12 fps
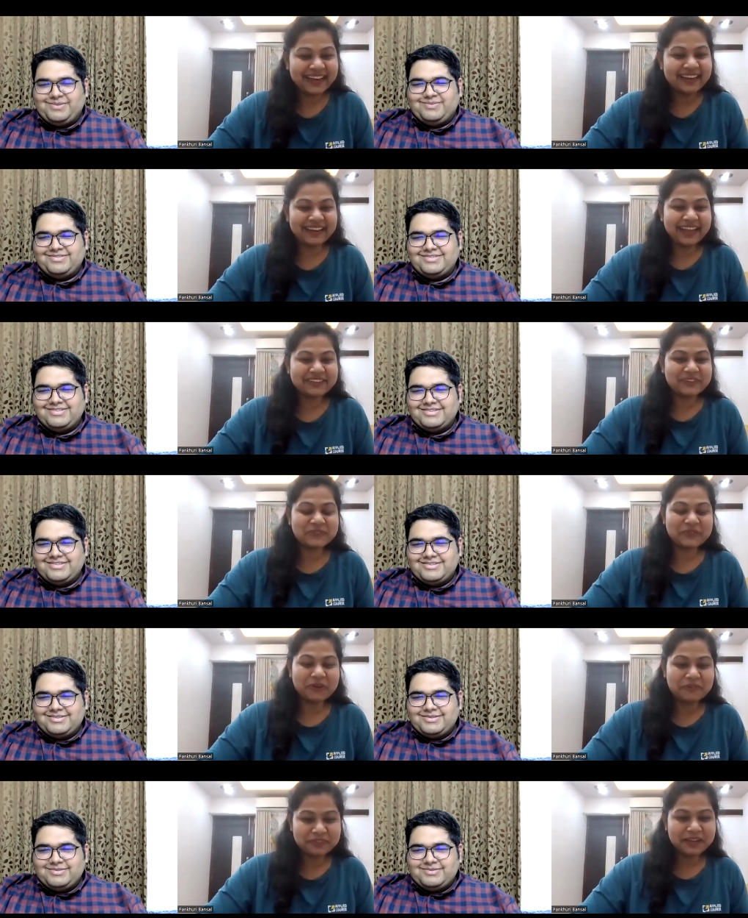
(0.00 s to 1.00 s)
Speaker 1: three iterations
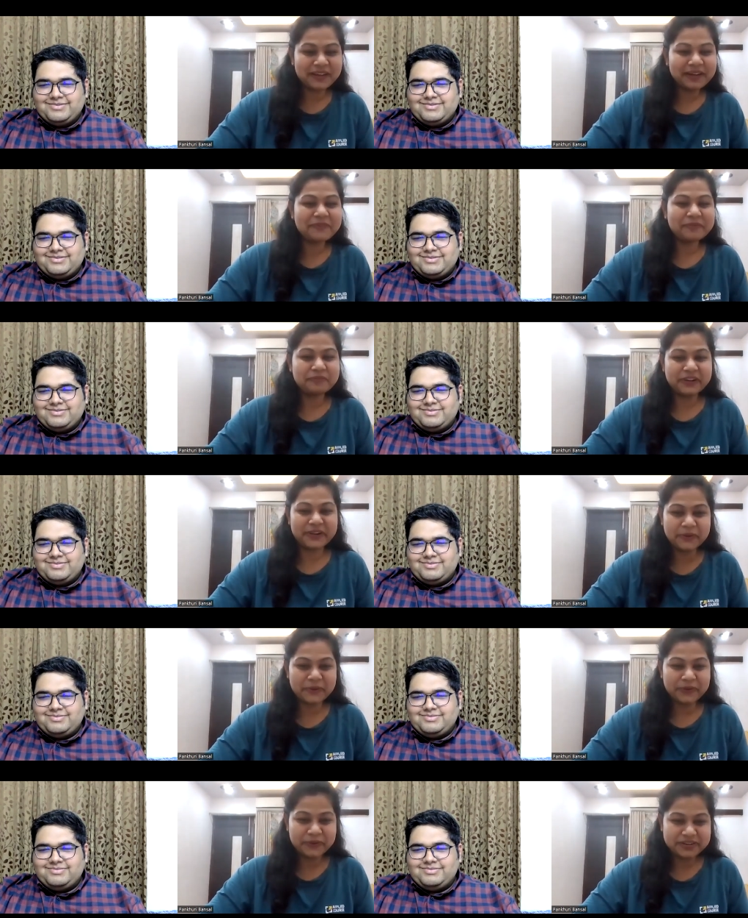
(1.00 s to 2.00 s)
of the video
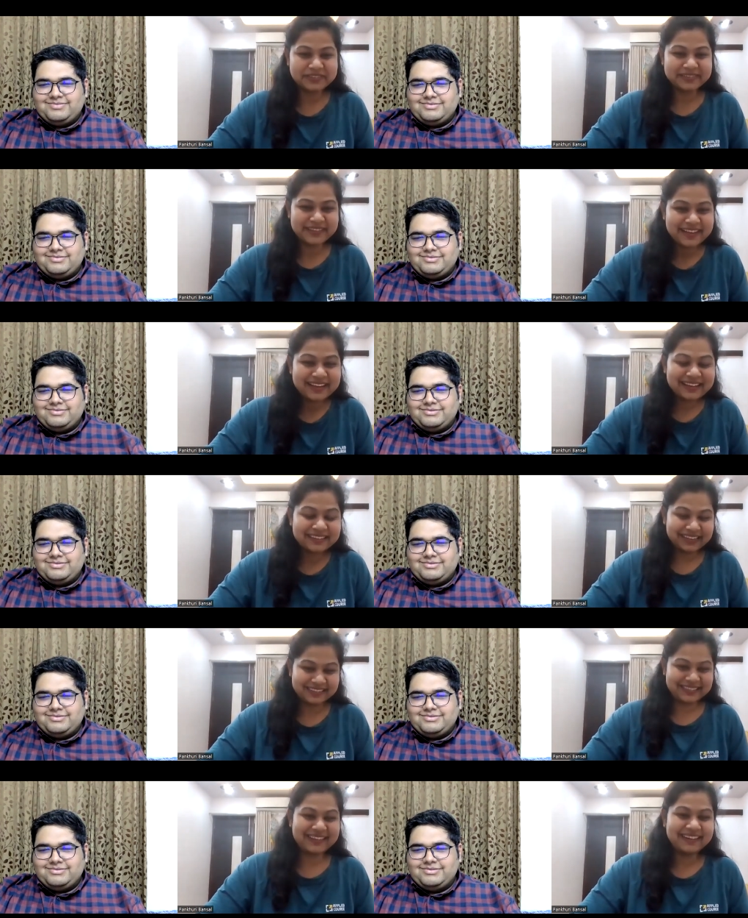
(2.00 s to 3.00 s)
course
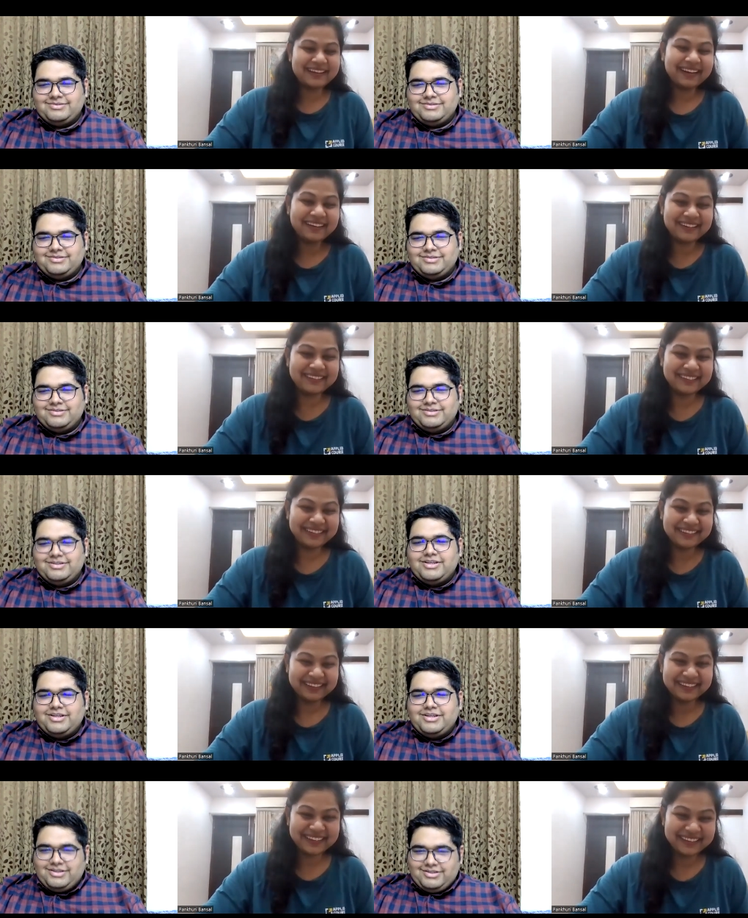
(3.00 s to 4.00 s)
succeeded, huh?
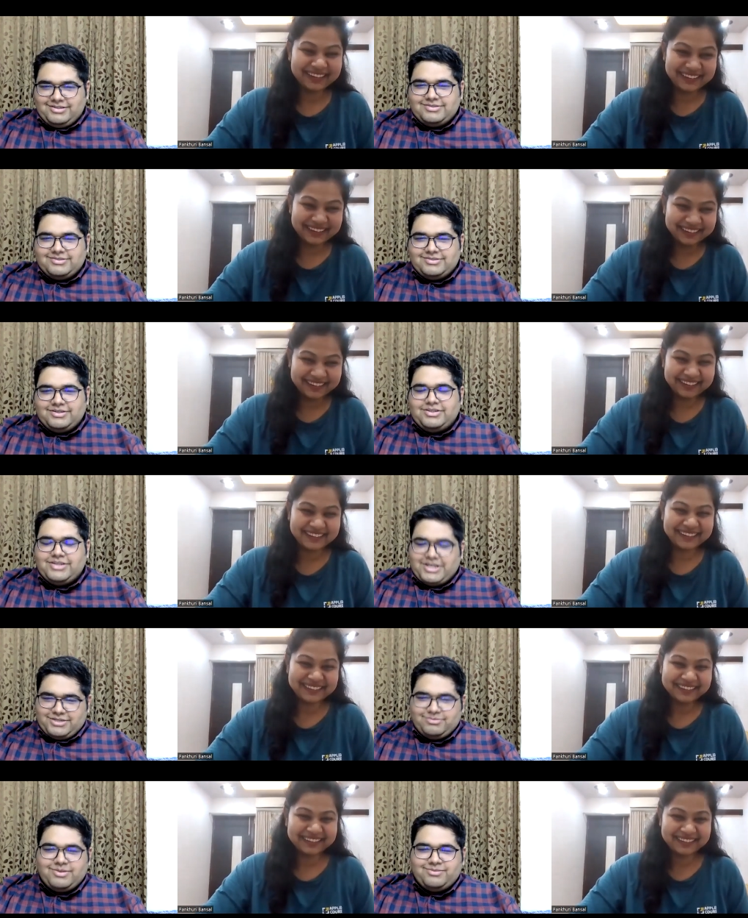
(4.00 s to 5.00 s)
Speaker 2: Yes,
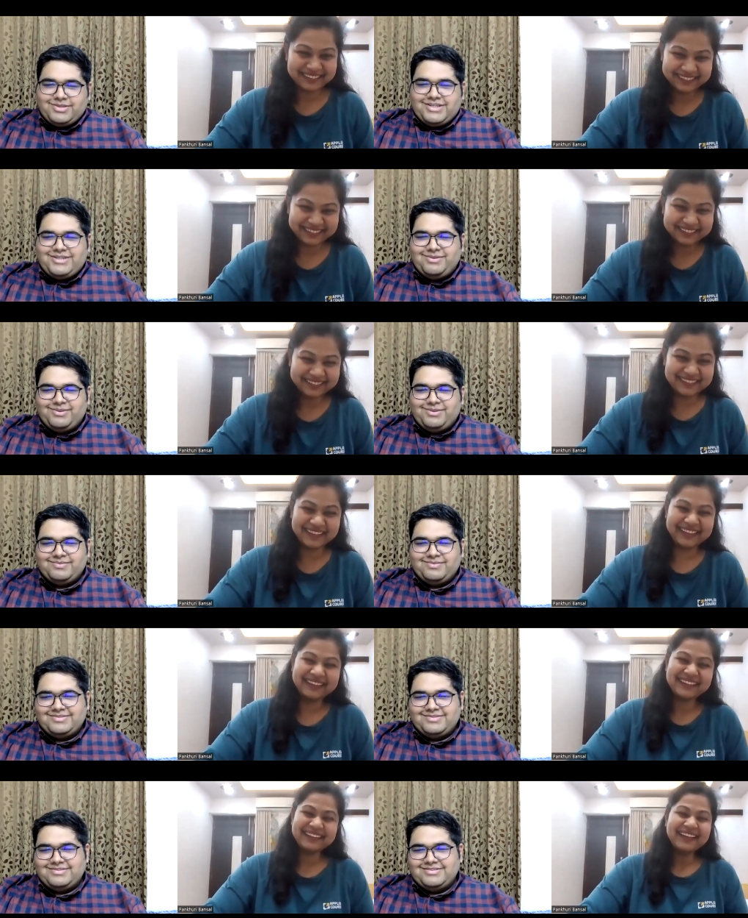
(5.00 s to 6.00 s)
ma'am. Yes.
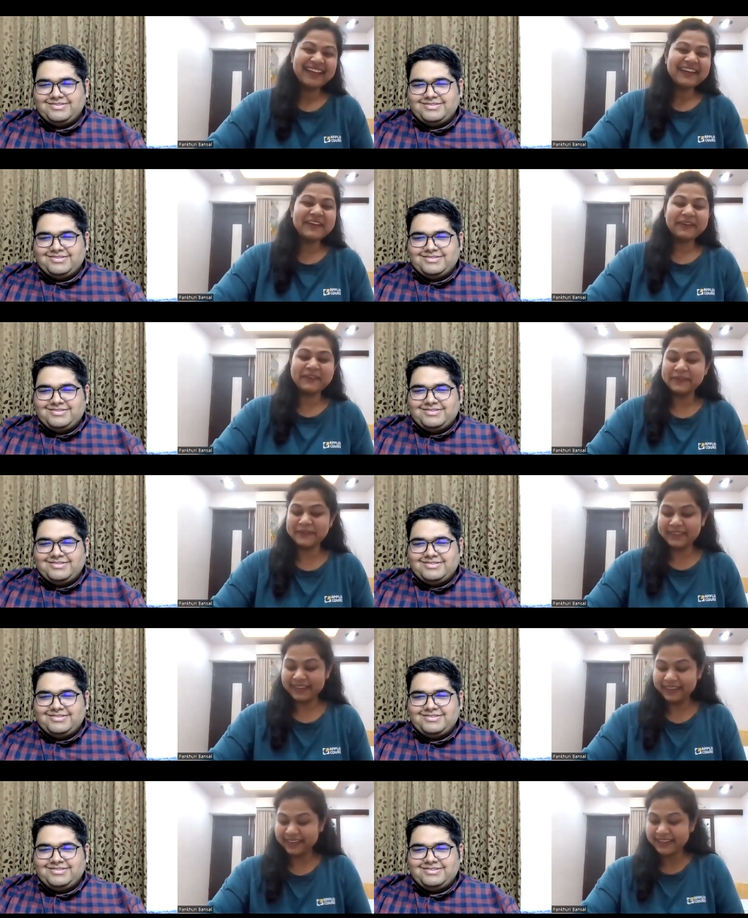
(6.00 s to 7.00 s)

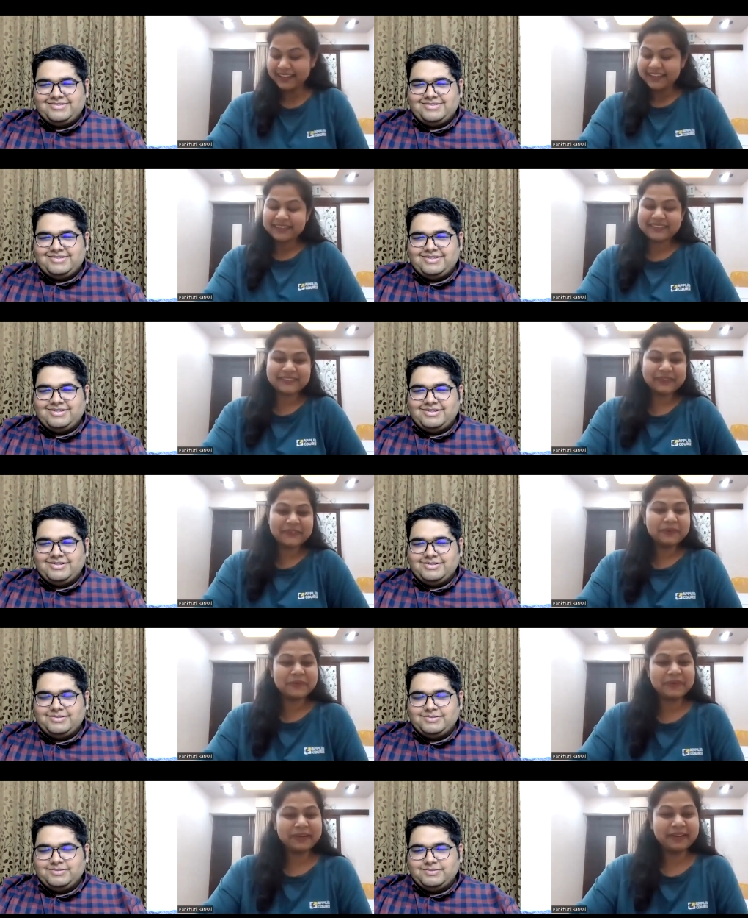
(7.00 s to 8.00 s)
Speaker 1: Okay.
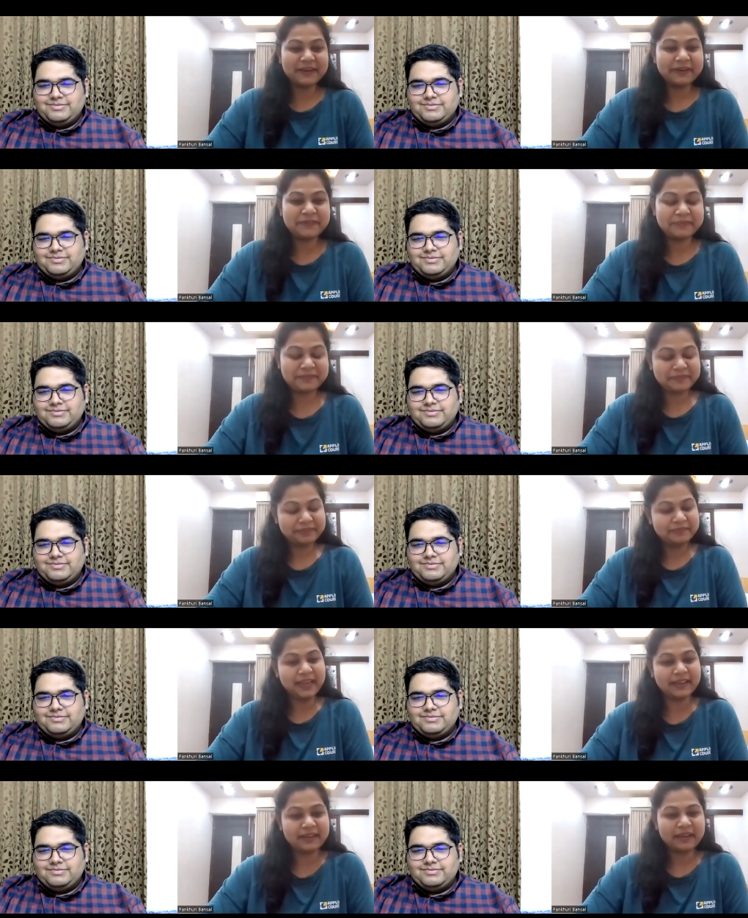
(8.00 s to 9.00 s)
So,
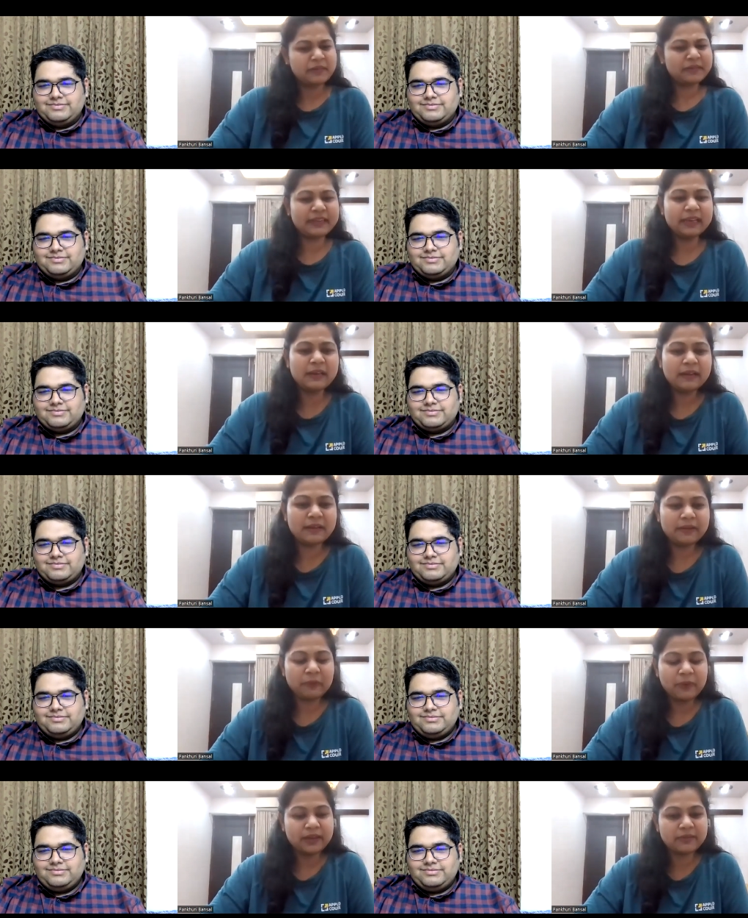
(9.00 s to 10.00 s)
like,
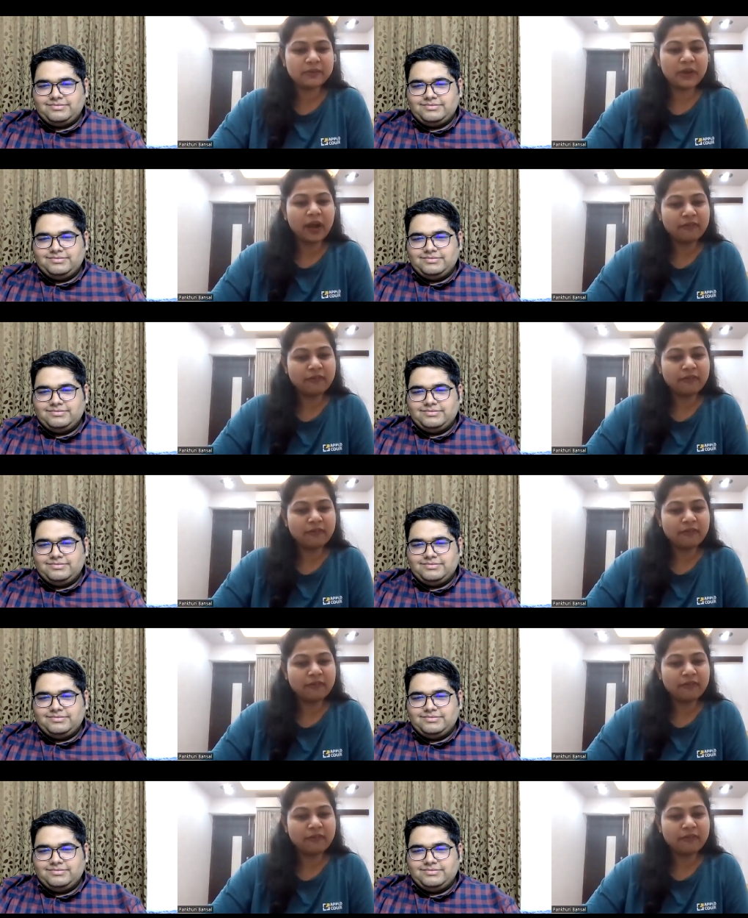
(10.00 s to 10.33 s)
till when you